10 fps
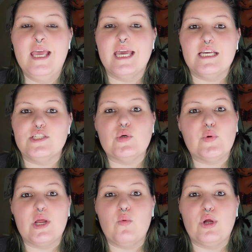And so what
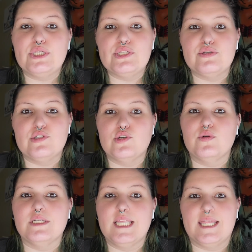I want you to do
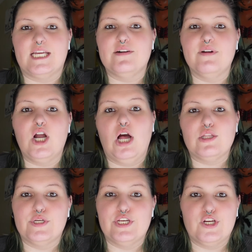is think of a color
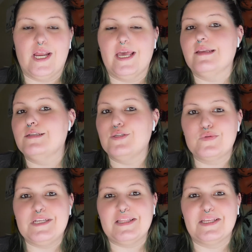in your head, and don't
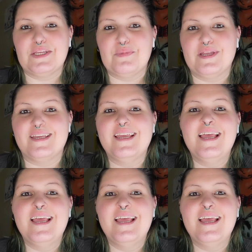tell anybody,